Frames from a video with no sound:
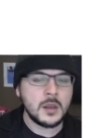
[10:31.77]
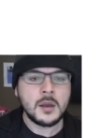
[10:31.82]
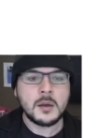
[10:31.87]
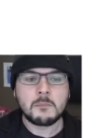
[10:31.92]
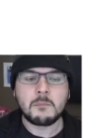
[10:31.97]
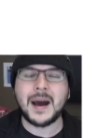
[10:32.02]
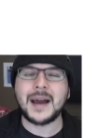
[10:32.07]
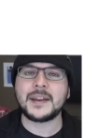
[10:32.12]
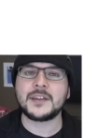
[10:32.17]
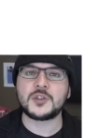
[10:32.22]

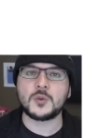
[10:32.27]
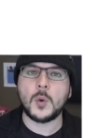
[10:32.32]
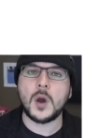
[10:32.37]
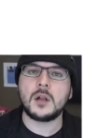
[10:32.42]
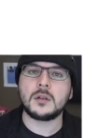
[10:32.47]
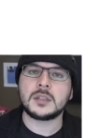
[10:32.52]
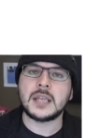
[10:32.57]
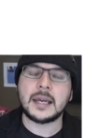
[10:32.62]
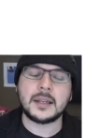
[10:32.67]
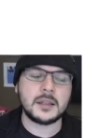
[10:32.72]
Might as
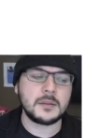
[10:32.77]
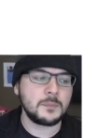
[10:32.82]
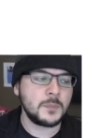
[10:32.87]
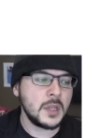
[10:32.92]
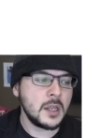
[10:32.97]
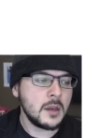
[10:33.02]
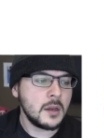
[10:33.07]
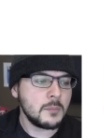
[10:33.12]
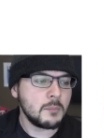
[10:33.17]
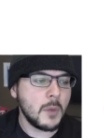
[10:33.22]
well get it.
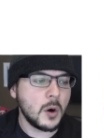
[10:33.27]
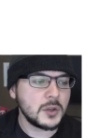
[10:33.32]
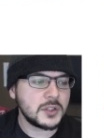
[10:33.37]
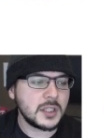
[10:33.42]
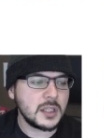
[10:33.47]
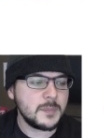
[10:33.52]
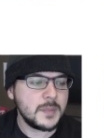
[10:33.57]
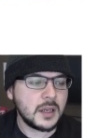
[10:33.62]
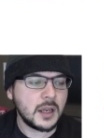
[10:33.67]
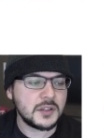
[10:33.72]

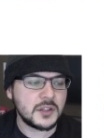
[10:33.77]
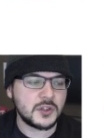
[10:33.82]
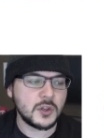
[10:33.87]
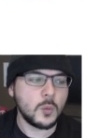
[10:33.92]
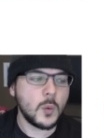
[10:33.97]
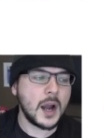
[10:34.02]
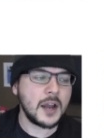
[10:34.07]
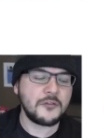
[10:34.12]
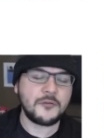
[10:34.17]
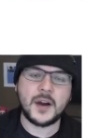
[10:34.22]
Mostly because it's a
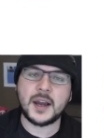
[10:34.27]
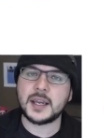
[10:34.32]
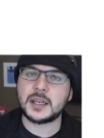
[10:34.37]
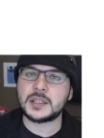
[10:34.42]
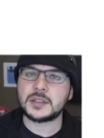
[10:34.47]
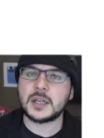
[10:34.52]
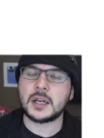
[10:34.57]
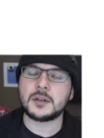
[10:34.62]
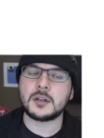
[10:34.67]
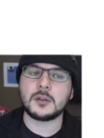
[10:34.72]
Wi-Fi
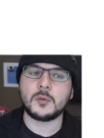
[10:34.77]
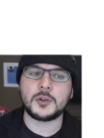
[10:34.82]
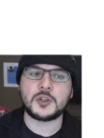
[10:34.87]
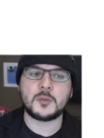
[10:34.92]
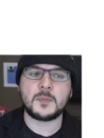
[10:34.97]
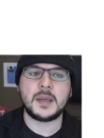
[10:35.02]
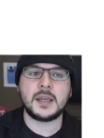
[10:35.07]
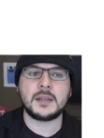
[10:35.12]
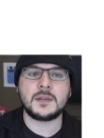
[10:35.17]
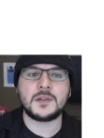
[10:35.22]
extender,
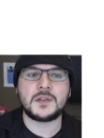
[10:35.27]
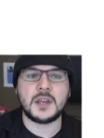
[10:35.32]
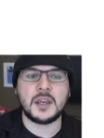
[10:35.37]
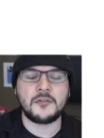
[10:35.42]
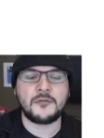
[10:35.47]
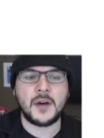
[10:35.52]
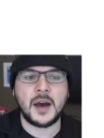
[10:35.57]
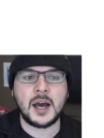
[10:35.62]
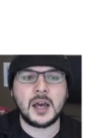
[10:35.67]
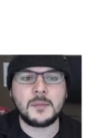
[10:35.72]
which means
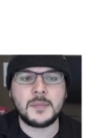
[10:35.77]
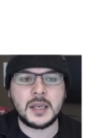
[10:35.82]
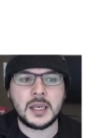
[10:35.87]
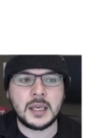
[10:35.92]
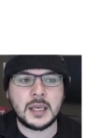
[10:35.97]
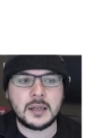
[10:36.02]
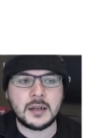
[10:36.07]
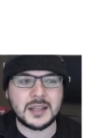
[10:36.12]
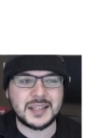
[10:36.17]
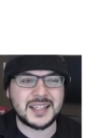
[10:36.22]
if I'm
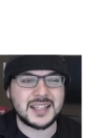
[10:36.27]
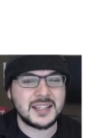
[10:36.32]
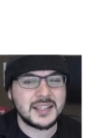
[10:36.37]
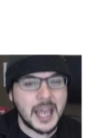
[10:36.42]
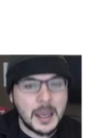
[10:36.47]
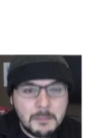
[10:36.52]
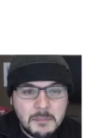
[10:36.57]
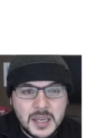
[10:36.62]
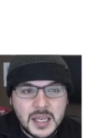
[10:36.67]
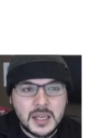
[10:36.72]
in a
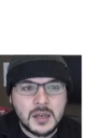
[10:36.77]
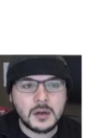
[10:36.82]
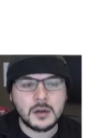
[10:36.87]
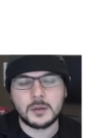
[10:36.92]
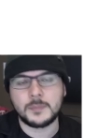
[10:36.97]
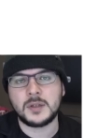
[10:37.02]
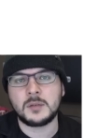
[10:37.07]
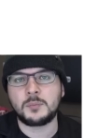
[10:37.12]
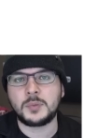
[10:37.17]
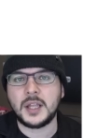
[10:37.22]

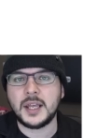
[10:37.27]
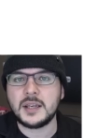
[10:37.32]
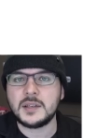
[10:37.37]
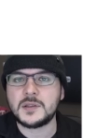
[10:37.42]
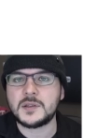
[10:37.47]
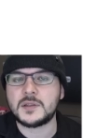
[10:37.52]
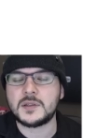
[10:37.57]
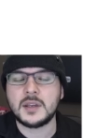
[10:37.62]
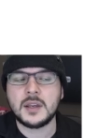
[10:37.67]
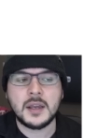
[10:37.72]
semi-urban
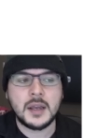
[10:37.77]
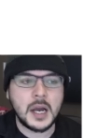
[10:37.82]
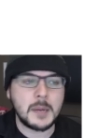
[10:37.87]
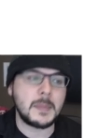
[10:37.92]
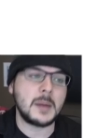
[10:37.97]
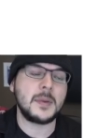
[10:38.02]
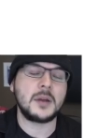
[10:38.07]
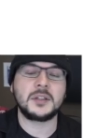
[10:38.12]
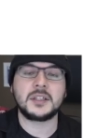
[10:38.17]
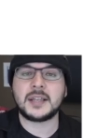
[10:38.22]
place, I
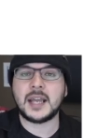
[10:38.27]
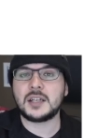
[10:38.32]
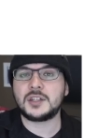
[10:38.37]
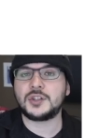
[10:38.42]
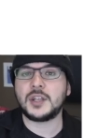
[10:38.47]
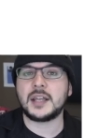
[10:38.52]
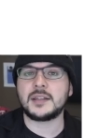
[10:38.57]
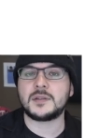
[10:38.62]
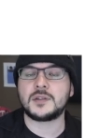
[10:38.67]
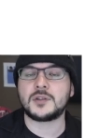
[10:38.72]
might be able to
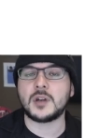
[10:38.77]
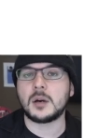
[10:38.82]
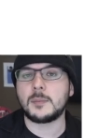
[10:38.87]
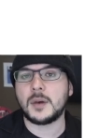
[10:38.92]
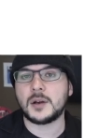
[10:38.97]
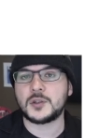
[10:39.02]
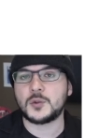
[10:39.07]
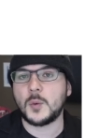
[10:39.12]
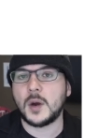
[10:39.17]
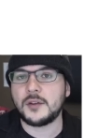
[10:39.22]
catch that
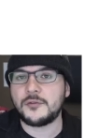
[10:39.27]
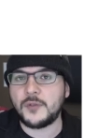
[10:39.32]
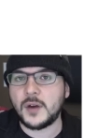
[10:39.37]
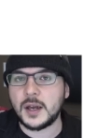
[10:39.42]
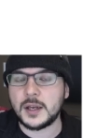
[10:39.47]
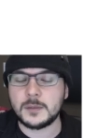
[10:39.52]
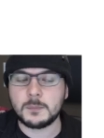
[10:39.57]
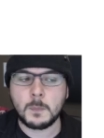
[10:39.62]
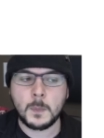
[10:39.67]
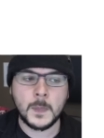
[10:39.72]
Starbucks
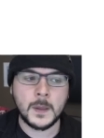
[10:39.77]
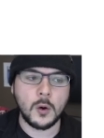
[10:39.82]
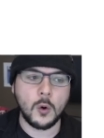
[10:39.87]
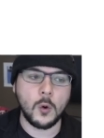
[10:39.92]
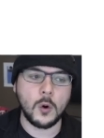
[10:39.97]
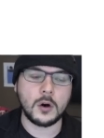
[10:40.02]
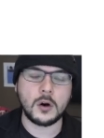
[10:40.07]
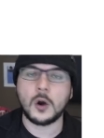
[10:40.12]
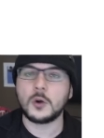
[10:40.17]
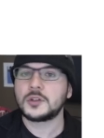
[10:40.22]
Wi-Fi
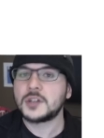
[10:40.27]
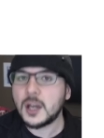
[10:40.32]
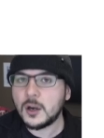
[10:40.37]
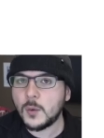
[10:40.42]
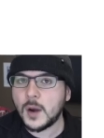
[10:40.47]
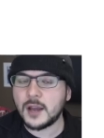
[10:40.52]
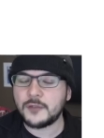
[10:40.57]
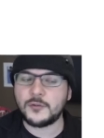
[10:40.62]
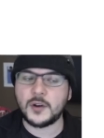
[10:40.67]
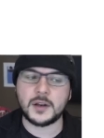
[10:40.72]
or hotel
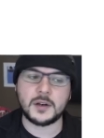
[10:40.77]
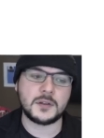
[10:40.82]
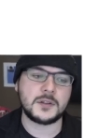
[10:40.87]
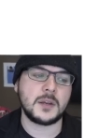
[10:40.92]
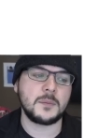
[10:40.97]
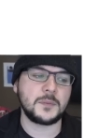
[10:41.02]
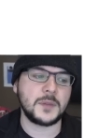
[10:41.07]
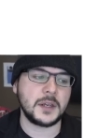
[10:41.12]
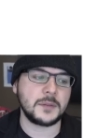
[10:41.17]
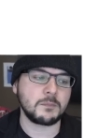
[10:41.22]
Wi-Fi or
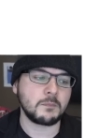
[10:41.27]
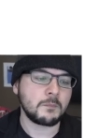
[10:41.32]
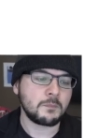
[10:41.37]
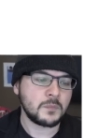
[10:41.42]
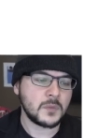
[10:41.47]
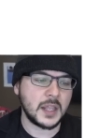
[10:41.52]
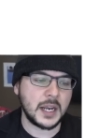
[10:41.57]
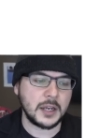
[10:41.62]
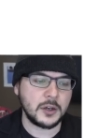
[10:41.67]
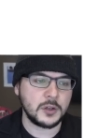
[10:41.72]
something
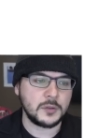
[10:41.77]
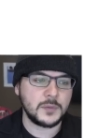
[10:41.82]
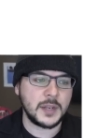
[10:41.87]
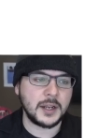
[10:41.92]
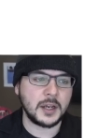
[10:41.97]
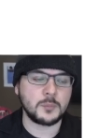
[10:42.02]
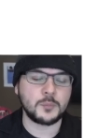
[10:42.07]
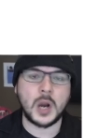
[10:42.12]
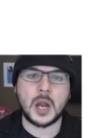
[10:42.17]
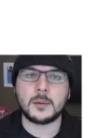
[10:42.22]
that I could
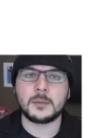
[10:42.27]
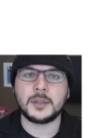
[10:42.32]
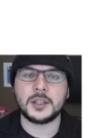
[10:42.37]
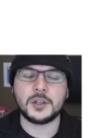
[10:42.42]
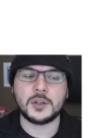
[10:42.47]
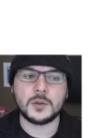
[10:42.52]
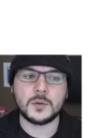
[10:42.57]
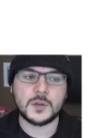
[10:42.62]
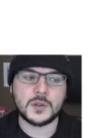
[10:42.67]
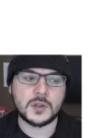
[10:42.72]
probably
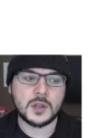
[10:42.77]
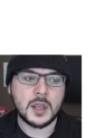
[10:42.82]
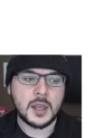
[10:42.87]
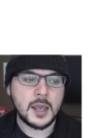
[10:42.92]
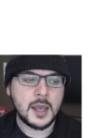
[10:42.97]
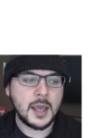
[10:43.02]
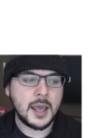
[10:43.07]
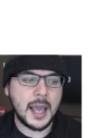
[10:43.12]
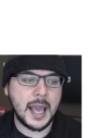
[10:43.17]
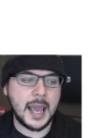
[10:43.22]
use.
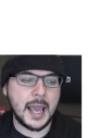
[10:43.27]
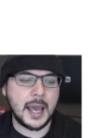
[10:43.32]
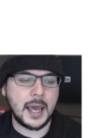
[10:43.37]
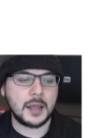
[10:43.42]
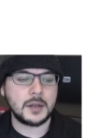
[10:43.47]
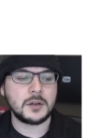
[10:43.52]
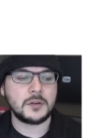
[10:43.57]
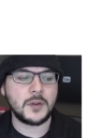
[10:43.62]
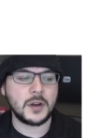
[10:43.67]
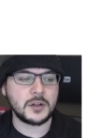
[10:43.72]

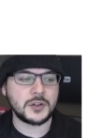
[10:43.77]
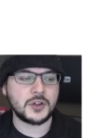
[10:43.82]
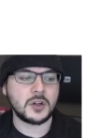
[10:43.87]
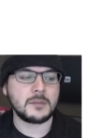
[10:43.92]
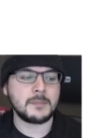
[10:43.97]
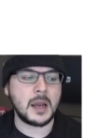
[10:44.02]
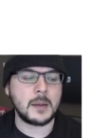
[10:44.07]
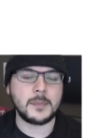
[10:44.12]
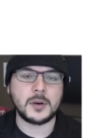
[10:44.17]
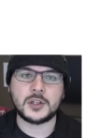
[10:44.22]
And there are
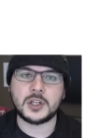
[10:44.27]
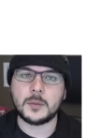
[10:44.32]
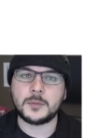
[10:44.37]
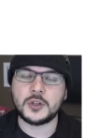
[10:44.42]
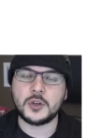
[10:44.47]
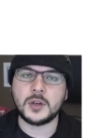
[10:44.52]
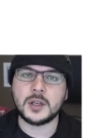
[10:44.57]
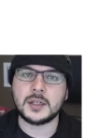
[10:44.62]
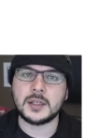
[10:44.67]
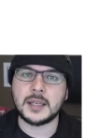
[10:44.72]
certain
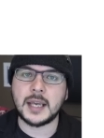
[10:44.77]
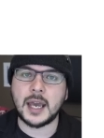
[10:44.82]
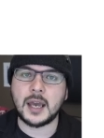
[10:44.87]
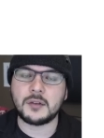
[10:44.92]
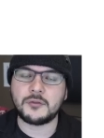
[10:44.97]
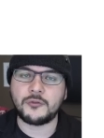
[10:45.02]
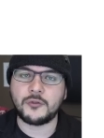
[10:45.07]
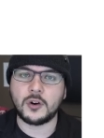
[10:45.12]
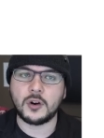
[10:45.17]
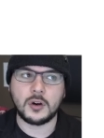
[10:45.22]
memberships you can
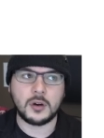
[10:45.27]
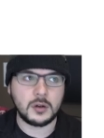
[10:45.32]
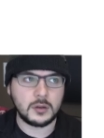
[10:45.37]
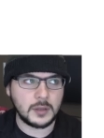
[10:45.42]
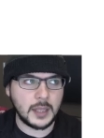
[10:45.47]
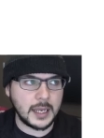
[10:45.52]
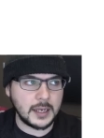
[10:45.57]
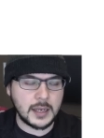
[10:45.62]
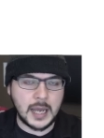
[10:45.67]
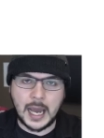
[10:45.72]
get
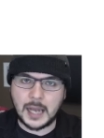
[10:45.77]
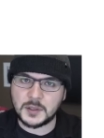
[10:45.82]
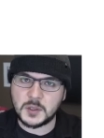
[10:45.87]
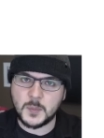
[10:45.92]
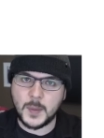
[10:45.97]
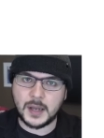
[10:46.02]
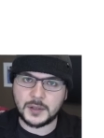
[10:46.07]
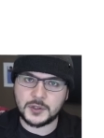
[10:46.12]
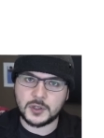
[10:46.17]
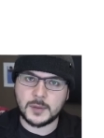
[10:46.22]
for like
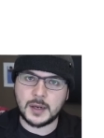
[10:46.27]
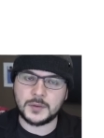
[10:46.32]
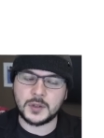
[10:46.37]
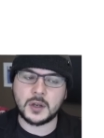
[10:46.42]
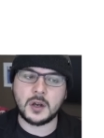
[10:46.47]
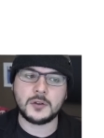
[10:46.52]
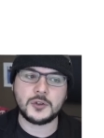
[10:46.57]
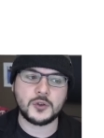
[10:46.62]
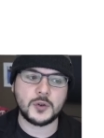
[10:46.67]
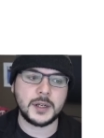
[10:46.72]
hotspots around
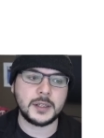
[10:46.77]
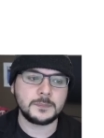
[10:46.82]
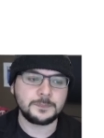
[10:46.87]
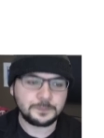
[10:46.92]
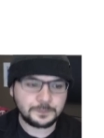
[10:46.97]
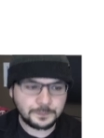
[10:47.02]
the country.